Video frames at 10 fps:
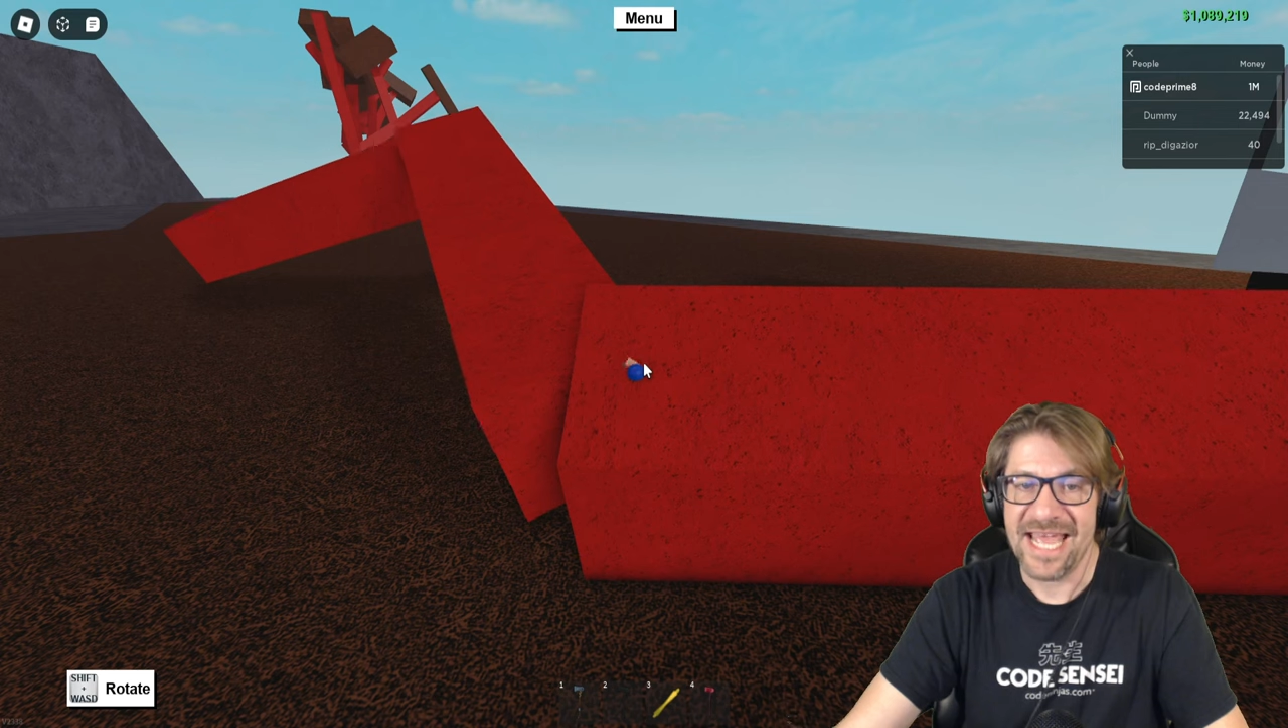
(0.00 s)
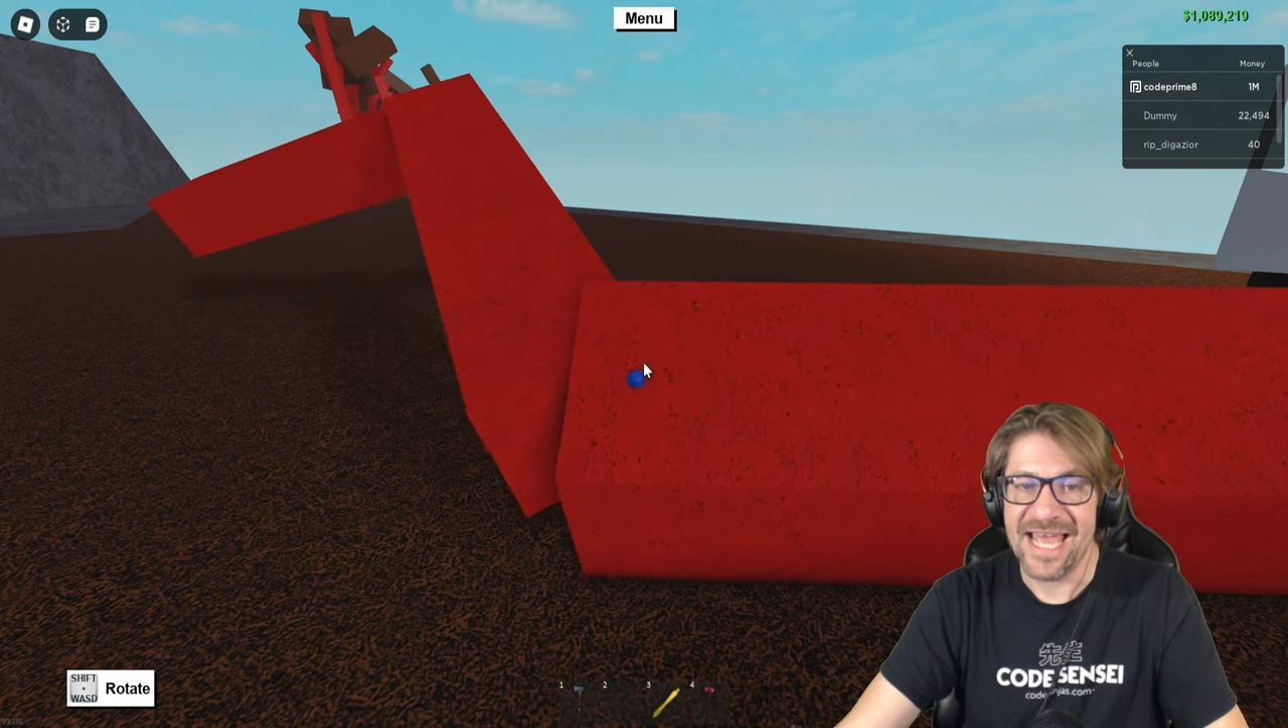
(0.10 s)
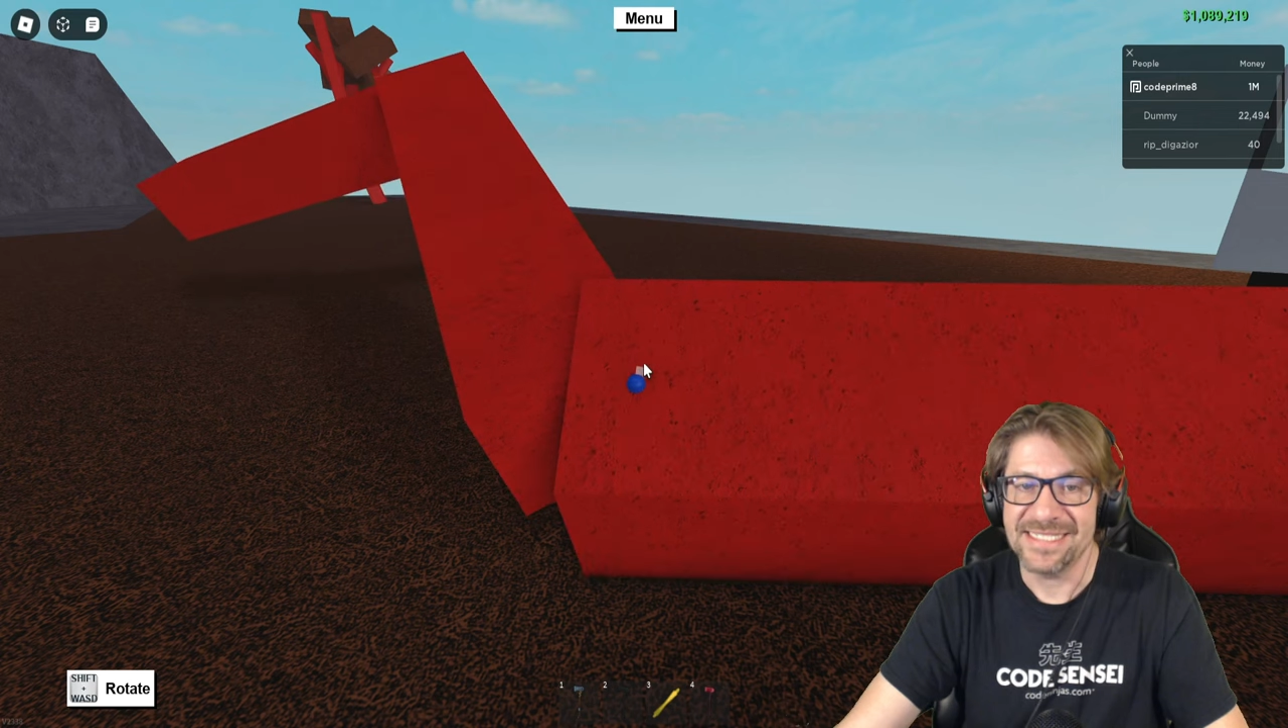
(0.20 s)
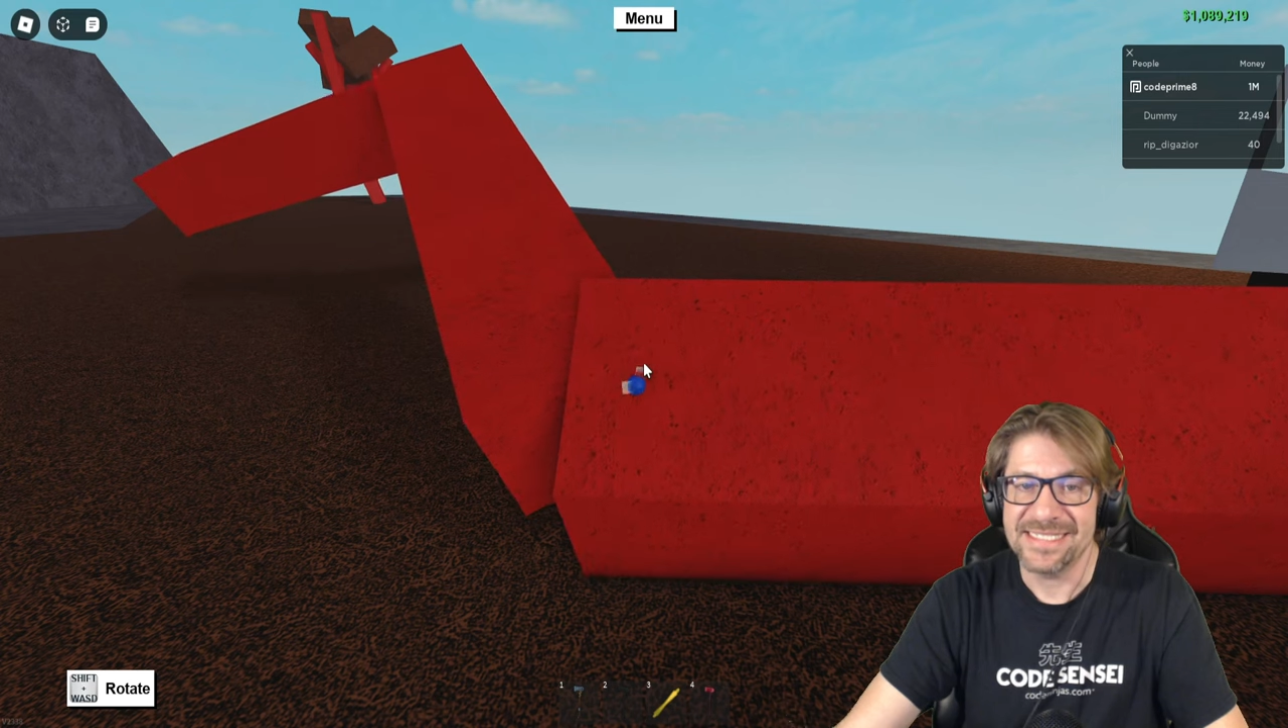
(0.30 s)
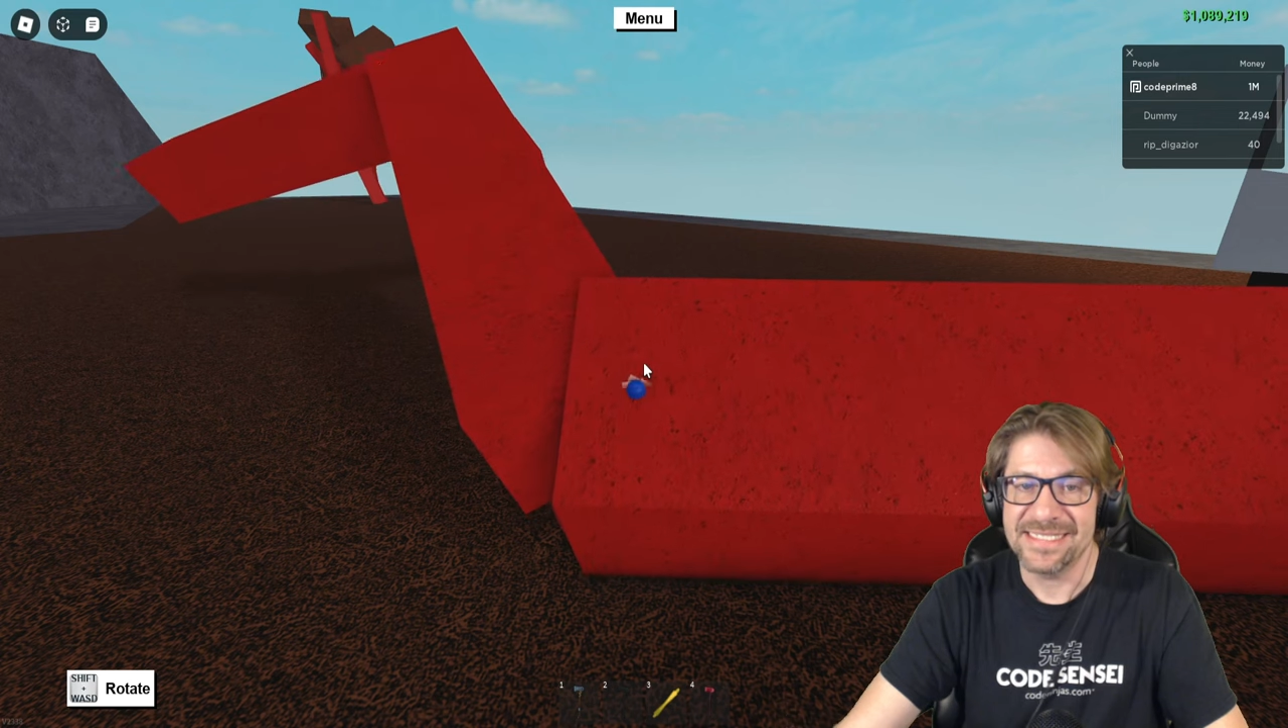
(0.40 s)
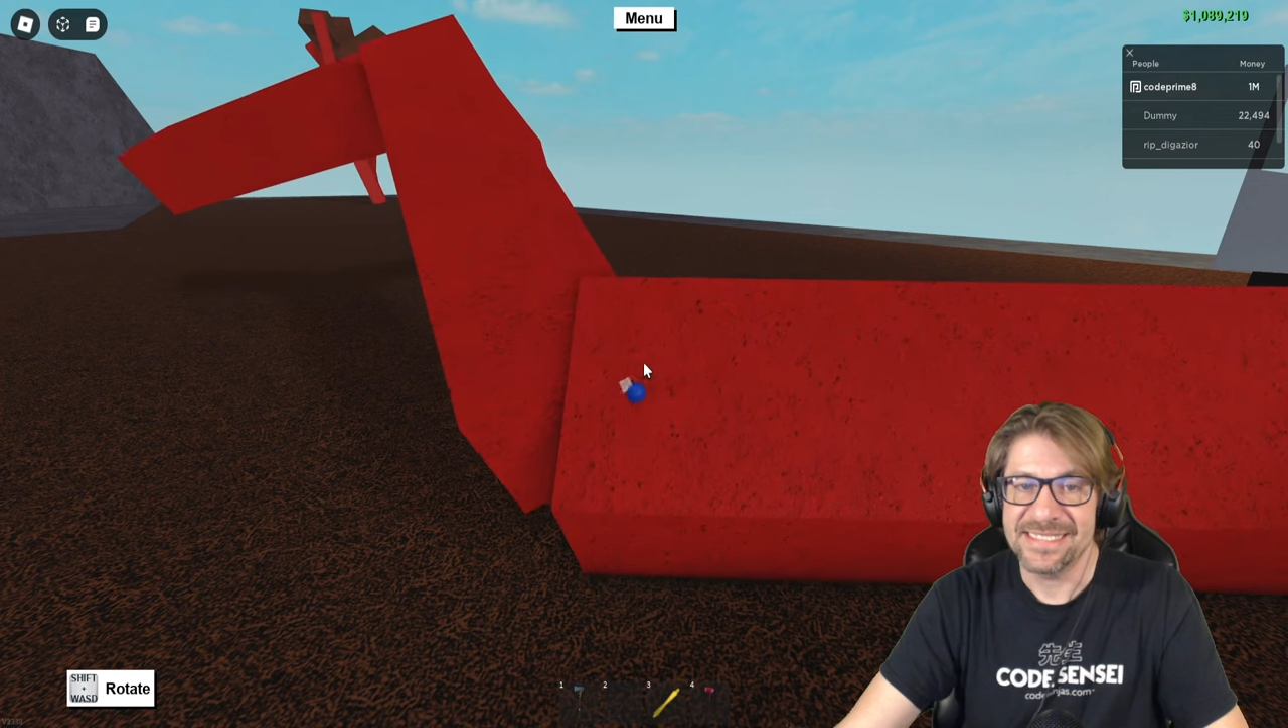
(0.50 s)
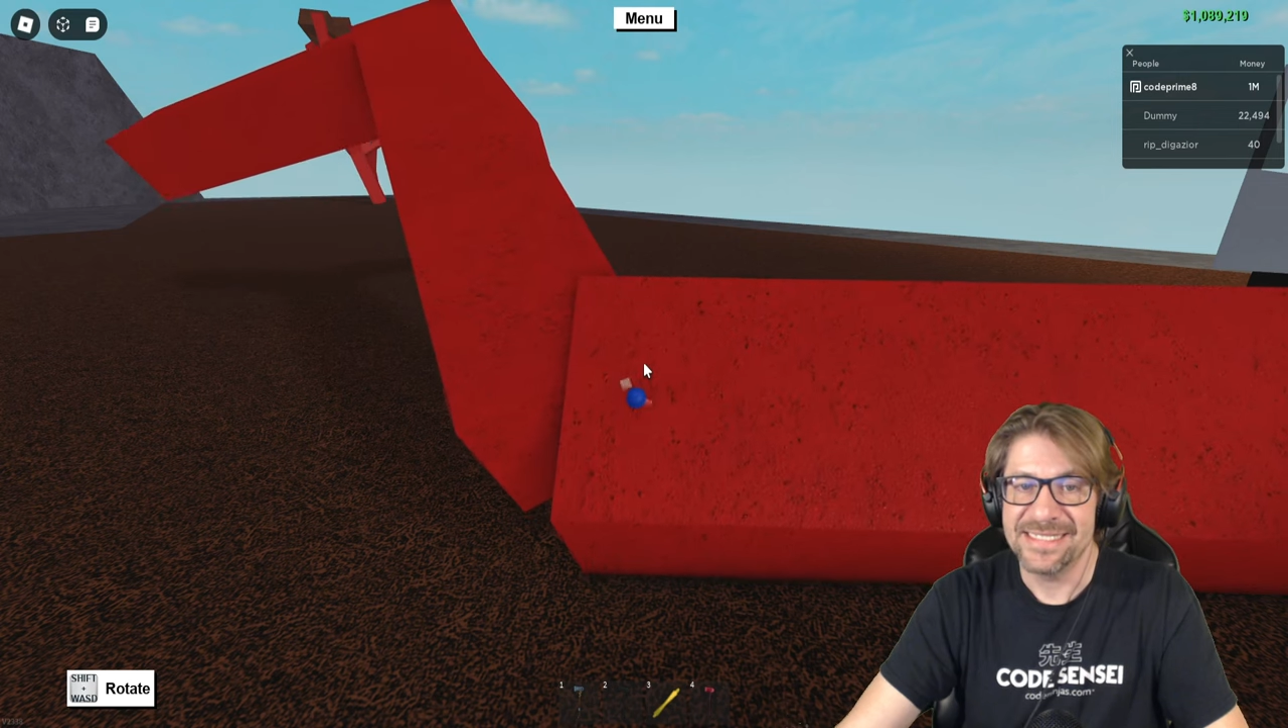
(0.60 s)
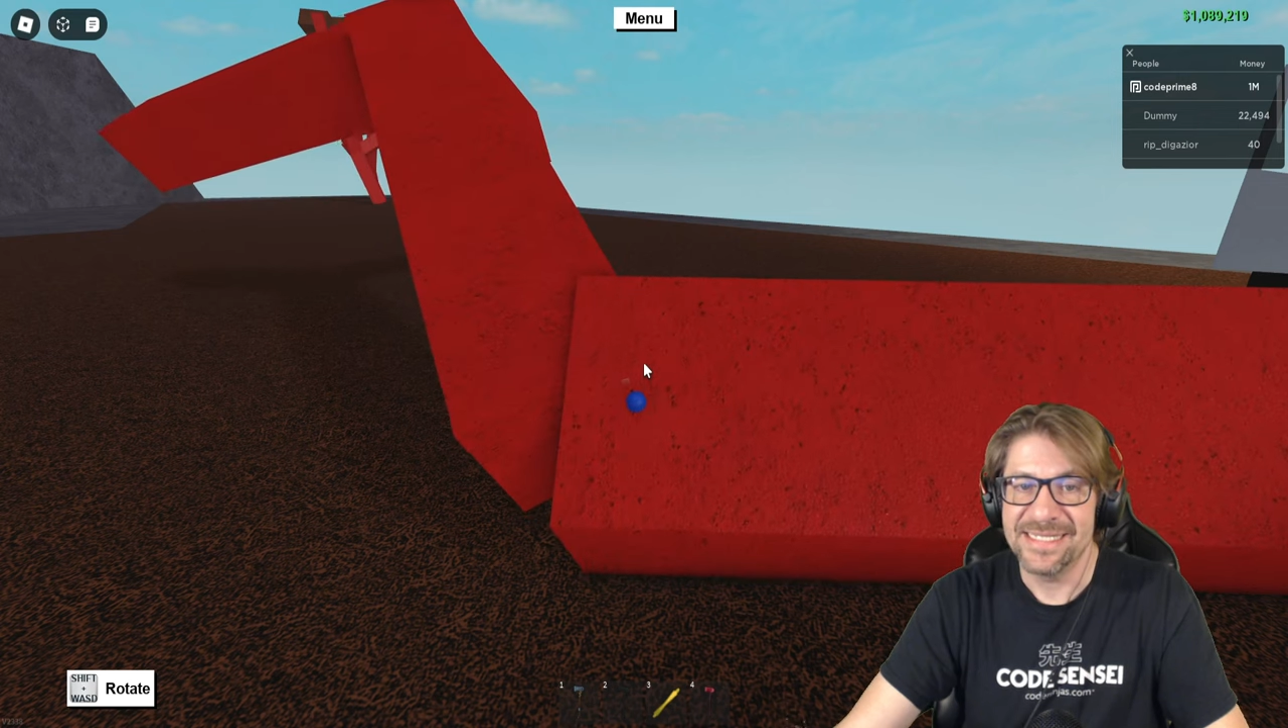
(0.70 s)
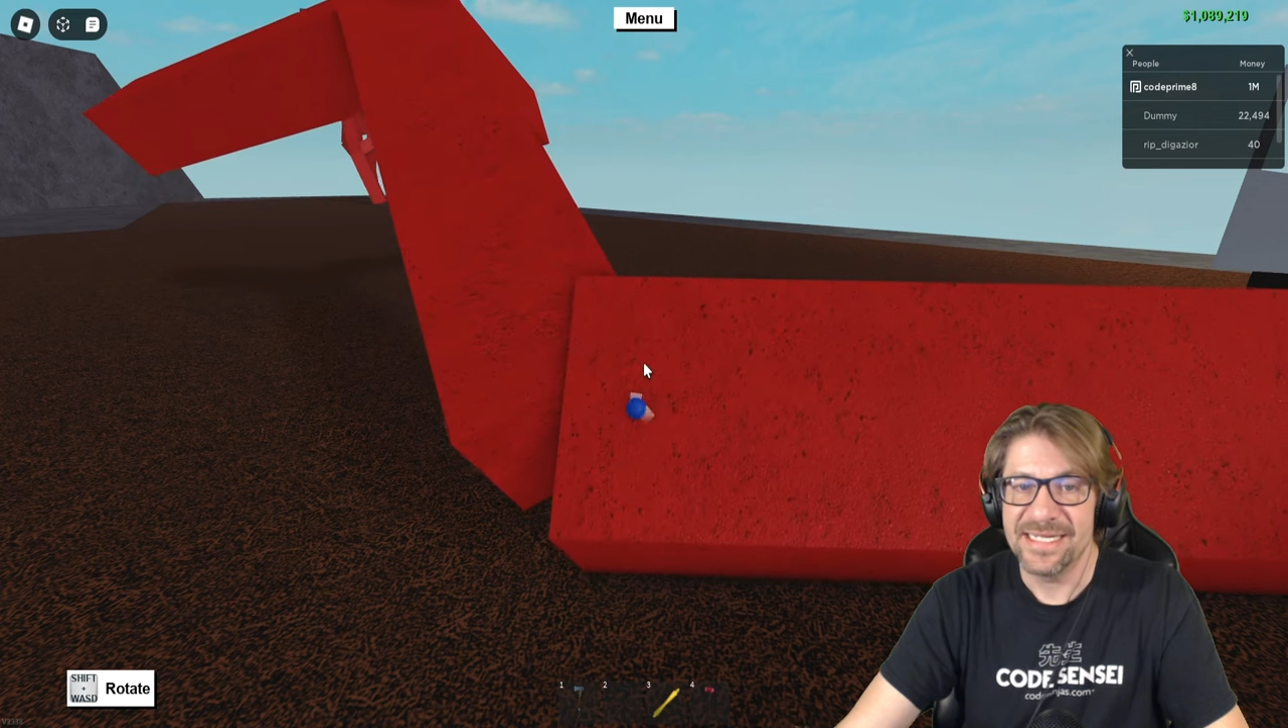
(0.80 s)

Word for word: S